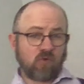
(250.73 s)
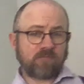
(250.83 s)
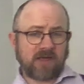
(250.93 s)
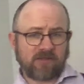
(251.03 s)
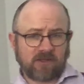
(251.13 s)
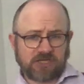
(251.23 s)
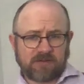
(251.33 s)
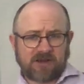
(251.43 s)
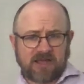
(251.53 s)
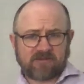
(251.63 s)
would be a
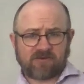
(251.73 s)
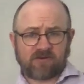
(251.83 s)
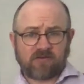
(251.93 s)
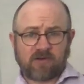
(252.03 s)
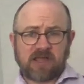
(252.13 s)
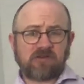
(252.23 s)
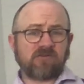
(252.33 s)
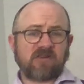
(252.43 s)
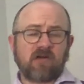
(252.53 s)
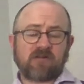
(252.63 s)
legitimate answer, right? You
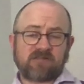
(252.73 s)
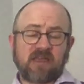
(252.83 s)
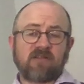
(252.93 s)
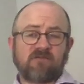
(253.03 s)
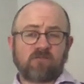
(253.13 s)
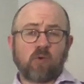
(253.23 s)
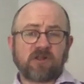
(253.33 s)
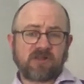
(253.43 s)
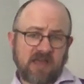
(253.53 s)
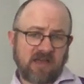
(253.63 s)
say on a scale of 1 to
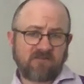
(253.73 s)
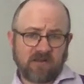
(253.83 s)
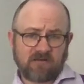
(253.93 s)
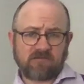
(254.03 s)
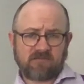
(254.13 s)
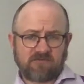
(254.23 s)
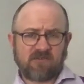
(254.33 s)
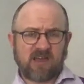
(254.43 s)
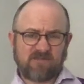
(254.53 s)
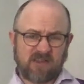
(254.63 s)
10, I feel
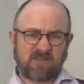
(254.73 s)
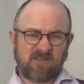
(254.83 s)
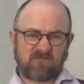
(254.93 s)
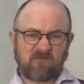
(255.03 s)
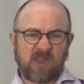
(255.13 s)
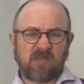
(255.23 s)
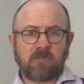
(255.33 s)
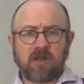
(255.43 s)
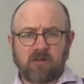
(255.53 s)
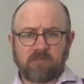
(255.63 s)
5, kind of in the
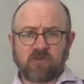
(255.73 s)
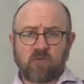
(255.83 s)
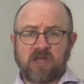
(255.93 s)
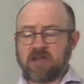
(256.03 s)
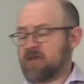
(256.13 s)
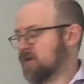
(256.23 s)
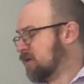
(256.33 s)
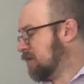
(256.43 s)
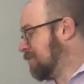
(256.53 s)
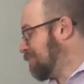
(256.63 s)
middle between
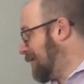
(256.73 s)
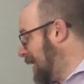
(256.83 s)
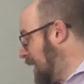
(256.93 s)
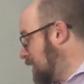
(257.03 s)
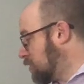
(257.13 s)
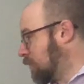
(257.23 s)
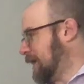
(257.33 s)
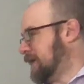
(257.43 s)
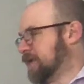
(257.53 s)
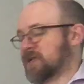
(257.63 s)
bad and
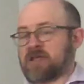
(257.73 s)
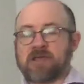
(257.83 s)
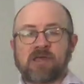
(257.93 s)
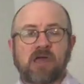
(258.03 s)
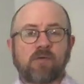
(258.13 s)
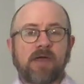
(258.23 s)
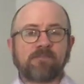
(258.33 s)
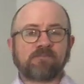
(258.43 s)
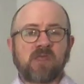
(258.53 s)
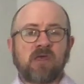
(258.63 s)
great. Okay?
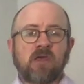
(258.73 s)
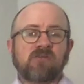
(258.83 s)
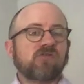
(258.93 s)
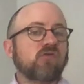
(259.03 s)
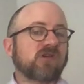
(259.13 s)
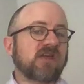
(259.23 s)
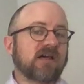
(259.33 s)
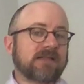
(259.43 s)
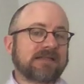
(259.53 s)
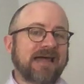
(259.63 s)
So you can
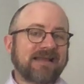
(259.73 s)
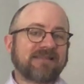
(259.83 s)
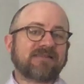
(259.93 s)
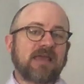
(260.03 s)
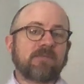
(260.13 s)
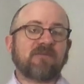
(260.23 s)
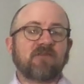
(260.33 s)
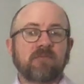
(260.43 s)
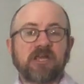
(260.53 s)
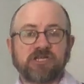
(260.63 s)
collect the same
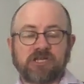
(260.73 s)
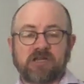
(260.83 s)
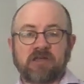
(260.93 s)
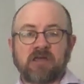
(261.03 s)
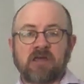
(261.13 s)
information